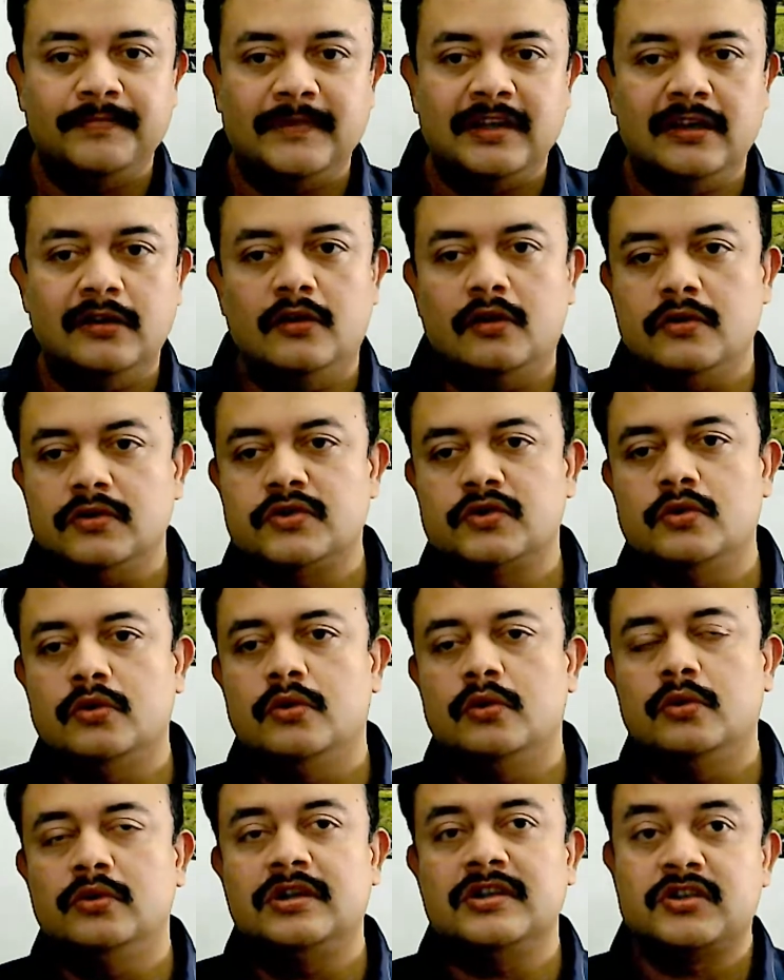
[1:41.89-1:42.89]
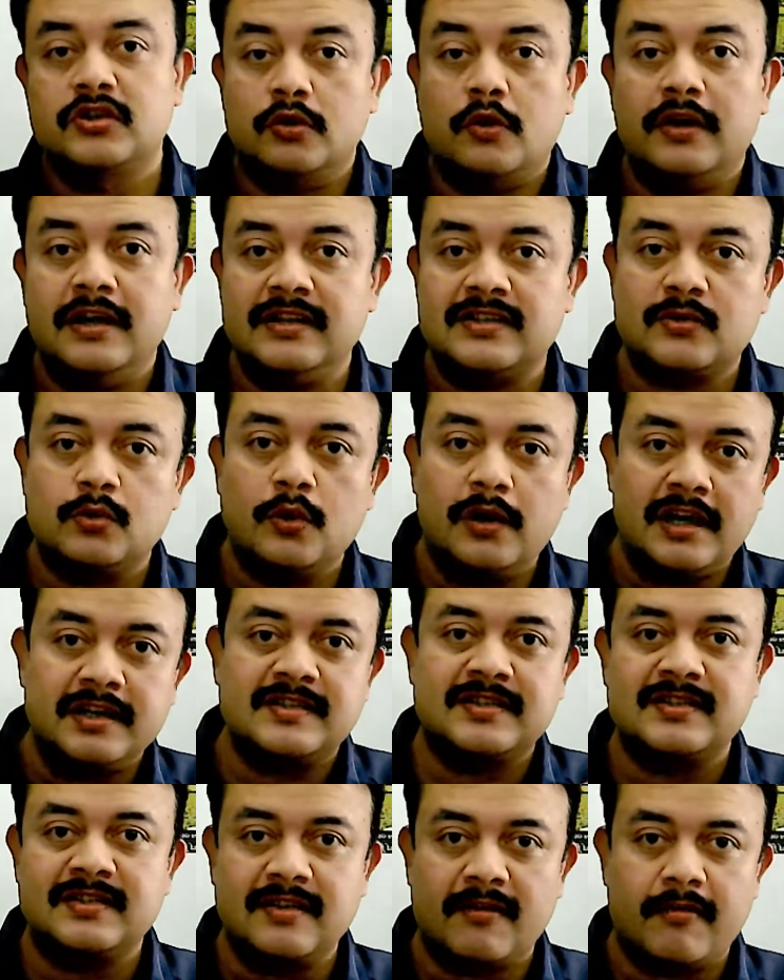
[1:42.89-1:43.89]
You know, so the stories. So
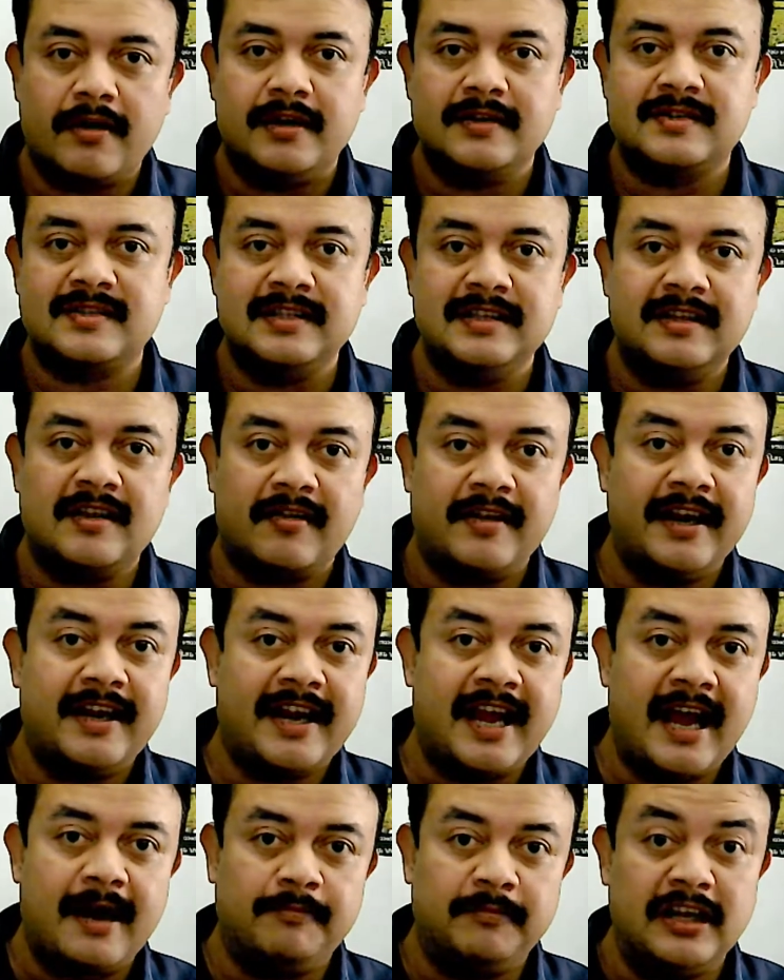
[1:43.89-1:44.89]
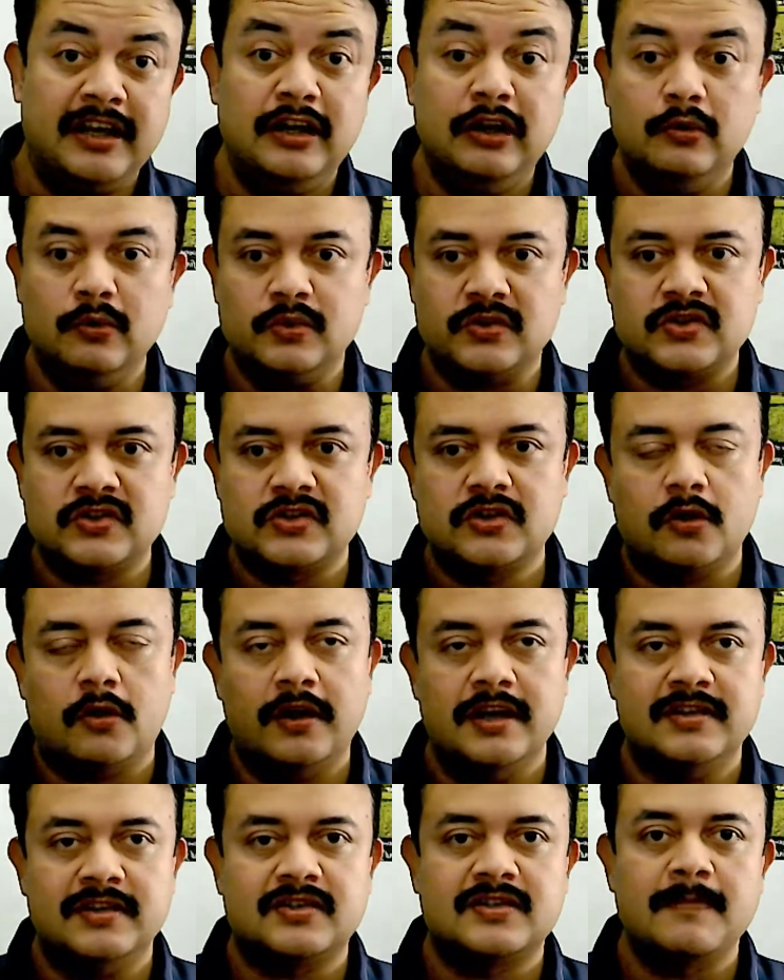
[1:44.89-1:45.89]
let's, uh, let's see the recap, the news
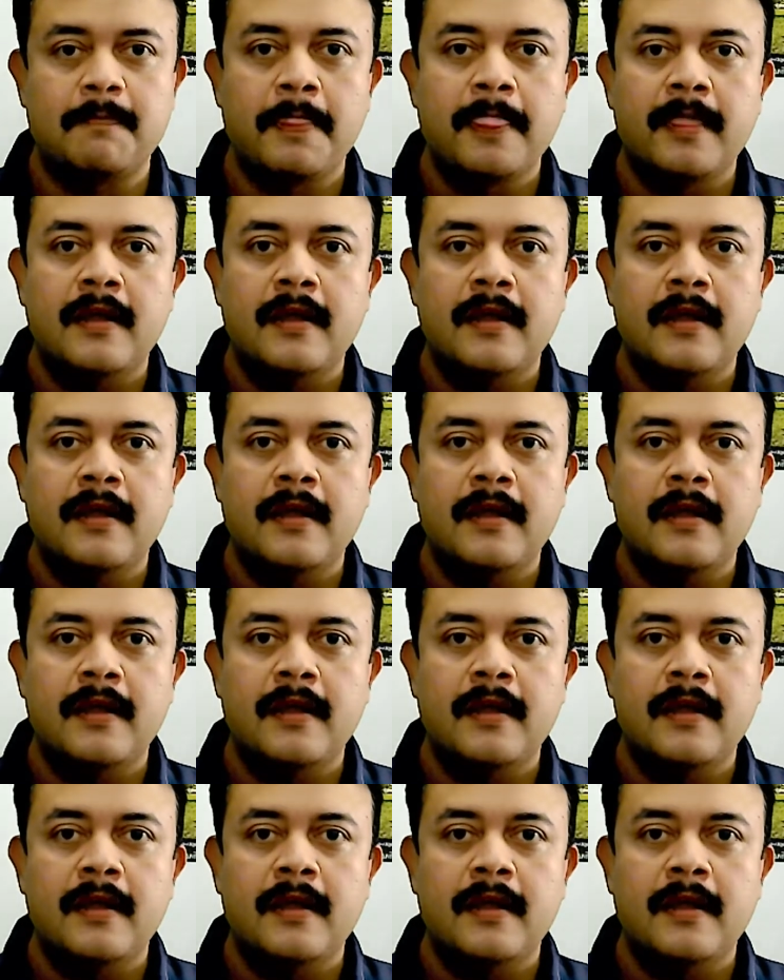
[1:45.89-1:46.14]
stories.